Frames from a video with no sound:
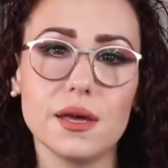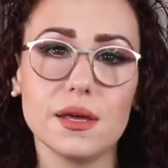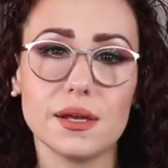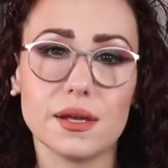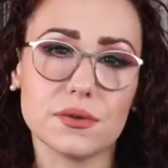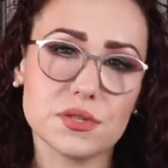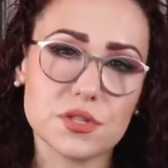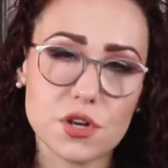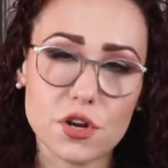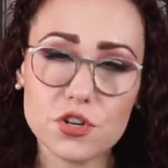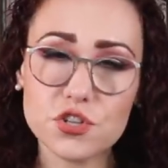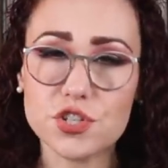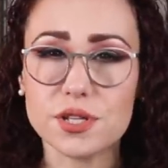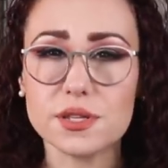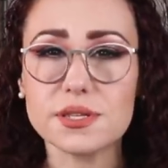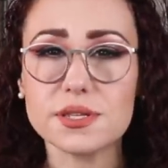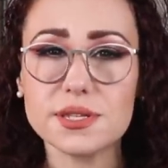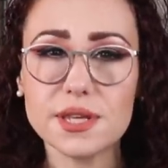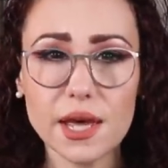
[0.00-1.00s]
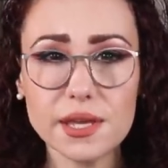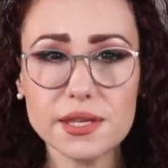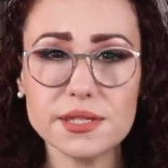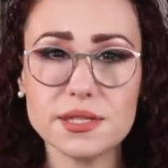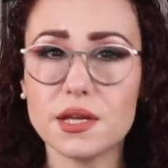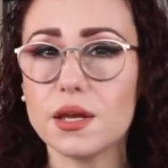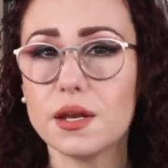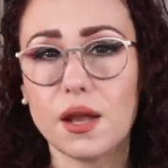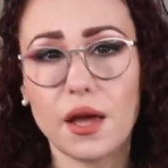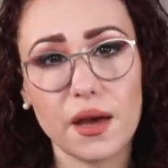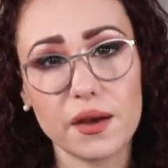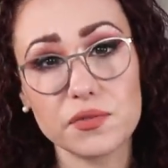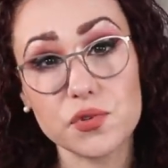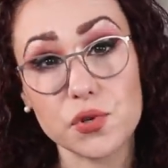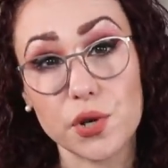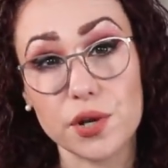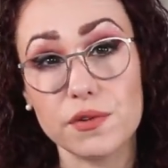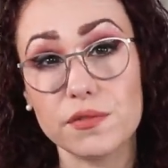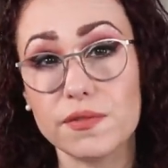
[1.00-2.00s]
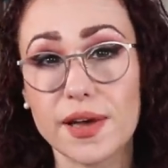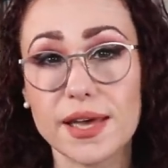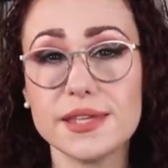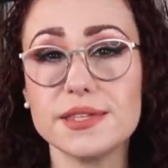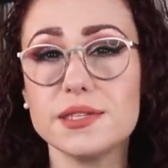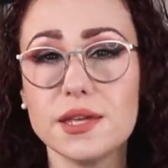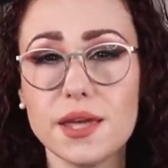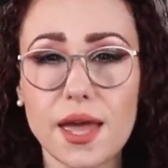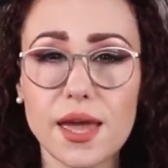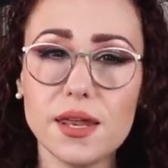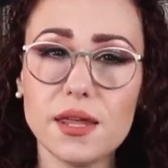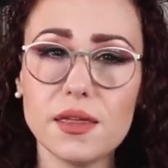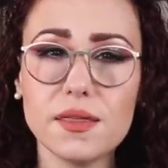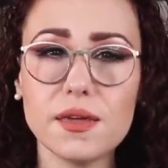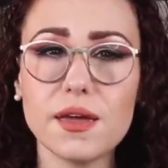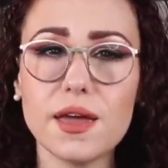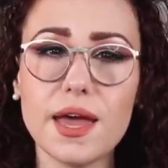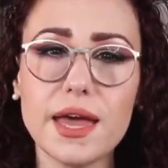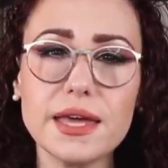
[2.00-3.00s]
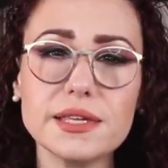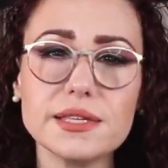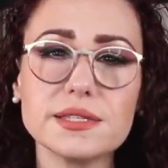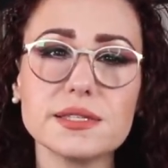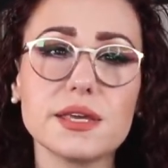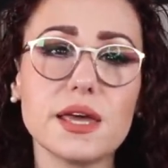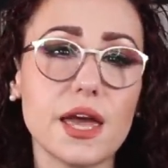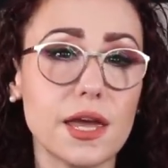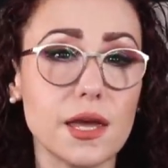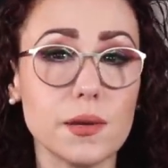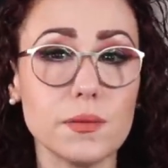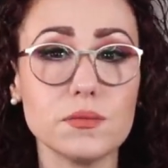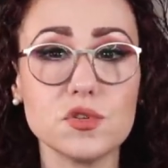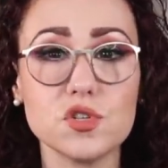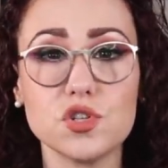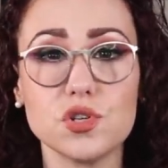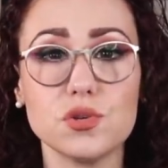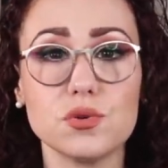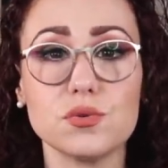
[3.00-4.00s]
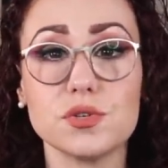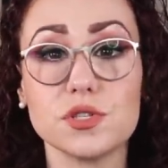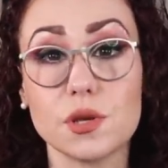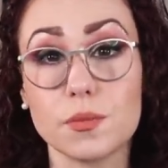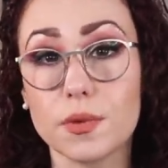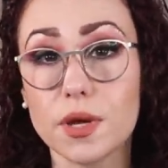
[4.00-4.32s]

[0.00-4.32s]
Now, Sergeant Sexton, after investigating the case, came to some